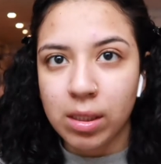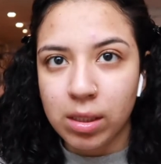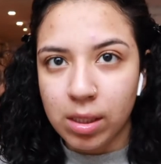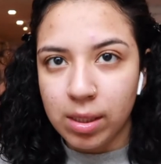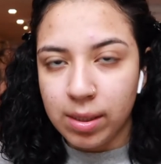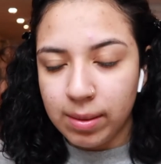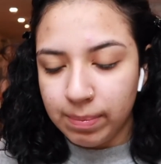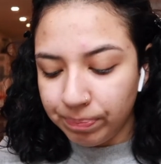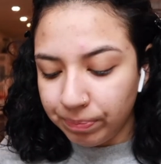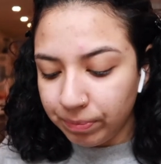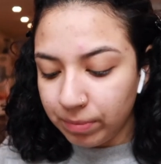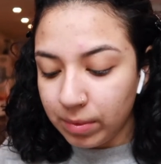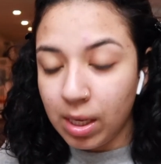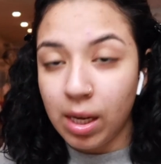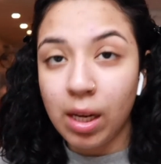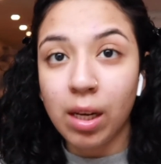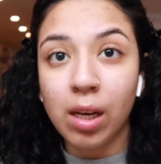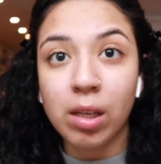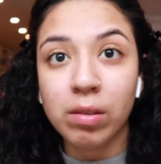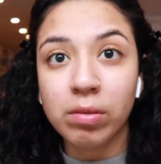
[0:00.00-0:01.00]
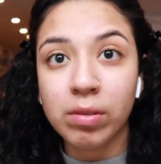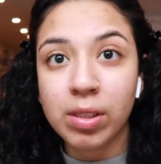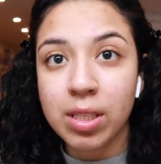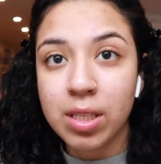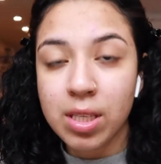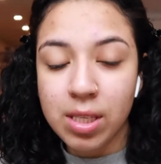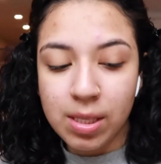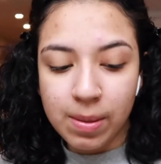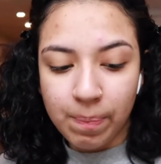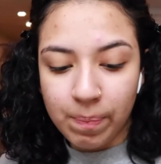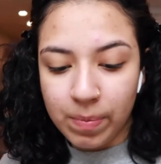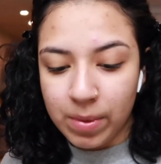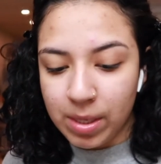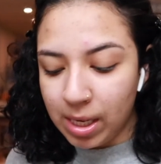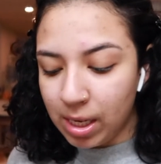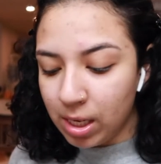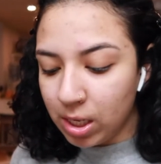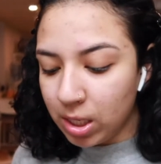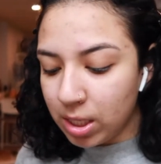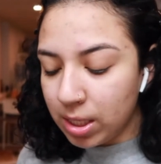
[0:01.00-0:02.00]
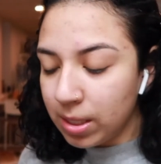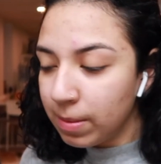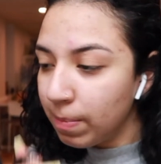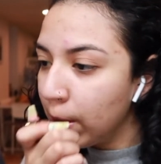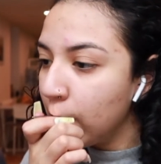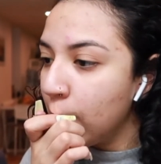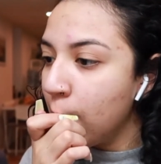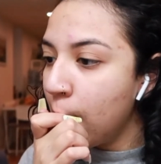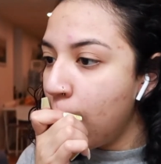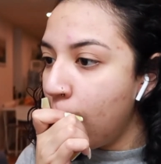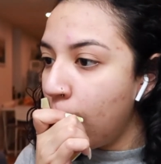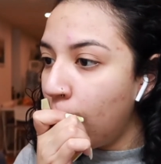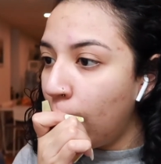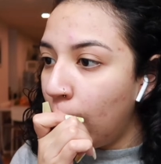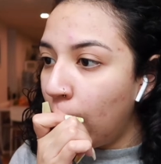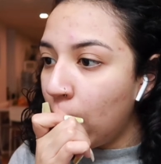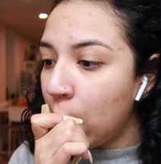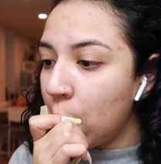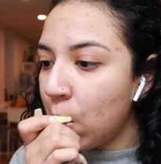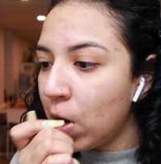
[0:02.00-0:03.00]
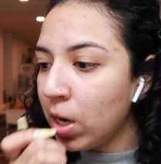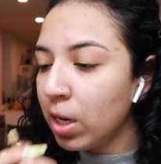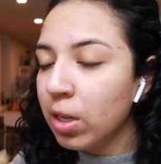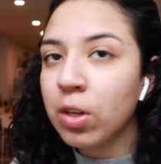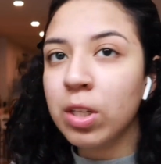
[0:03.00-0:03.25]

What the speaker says: I love this. It looks really good.